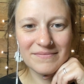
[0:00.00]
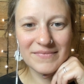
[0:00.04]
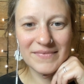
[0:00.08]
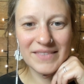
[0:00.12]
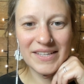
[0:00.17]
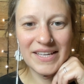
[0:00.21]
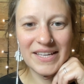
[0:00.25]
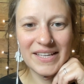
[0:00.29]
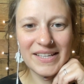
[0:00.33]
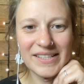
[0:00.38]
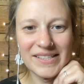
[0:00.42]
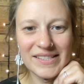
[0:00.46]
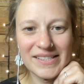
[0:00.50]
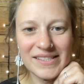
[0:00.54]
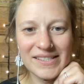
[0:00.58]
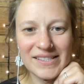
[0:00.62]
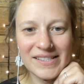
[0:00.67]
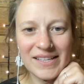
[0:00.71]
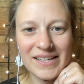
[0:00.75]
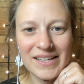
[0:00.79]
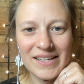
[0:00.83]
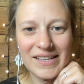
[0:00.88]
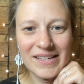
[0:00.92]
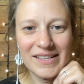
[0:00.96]

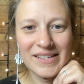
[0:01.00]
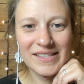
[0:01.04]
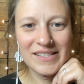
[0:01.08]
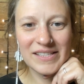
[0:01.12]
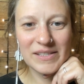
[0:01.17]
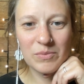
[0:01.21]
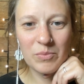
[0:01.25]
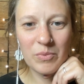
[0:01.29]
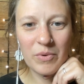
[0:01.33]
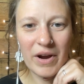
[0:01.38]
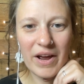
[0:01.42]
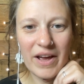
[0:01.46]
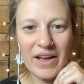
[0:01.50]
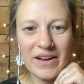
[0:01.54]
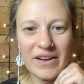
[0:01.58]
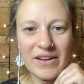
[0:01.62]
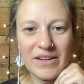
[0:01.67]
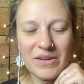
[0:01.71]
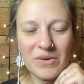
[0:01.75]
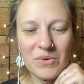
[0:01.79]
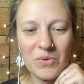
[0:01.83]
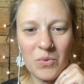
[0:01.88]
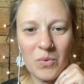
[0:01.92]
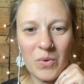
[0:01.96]
Geese
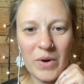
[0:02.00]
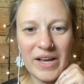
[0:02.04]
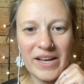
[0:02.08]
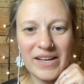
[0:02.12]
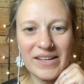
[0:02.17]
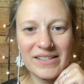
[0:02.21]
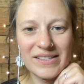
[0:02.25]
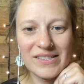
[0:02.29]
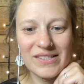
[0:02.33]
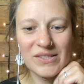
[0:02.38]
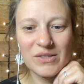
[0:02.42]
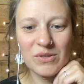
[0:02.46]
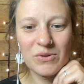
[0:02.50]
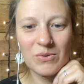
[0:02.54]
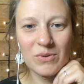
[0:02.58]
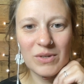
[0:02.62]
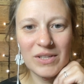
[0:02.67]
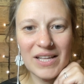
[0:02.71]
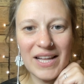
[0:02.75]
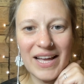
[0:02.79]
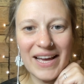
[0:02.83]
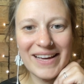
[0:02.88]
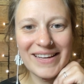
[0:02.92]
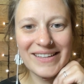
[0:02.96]
spread wings to
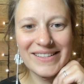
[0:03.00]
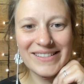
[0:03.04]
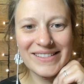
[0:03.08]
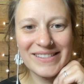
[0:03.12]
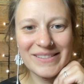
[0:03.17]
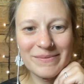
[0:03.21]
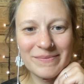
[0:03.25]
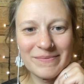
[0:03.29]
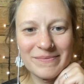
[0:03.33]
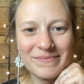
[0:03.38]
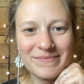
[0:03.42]
alight.